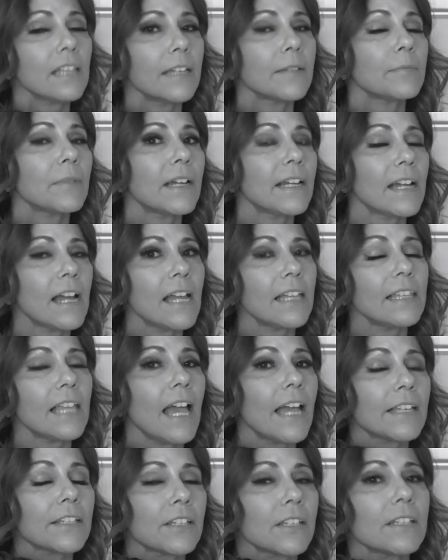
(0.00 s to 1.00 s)
like my
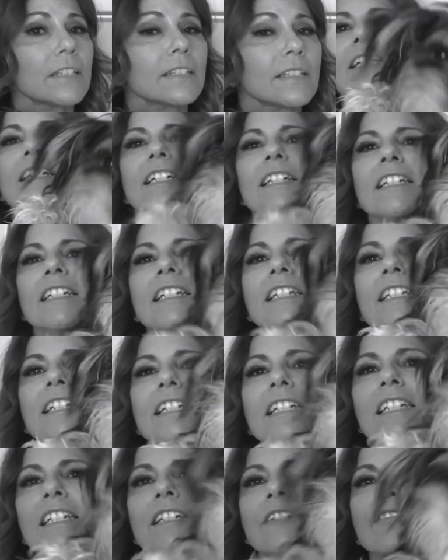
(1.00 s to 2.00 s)
eyelashes. Hey
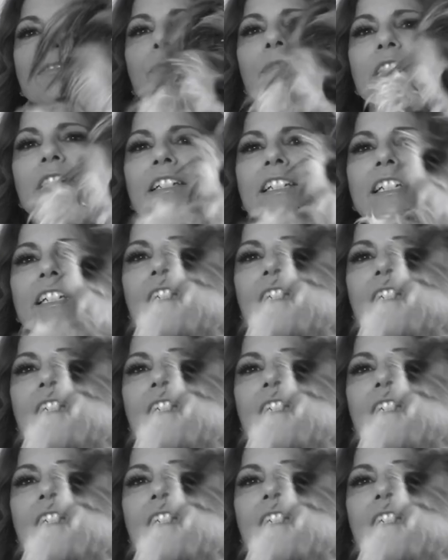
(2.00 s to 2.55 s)
to everybody,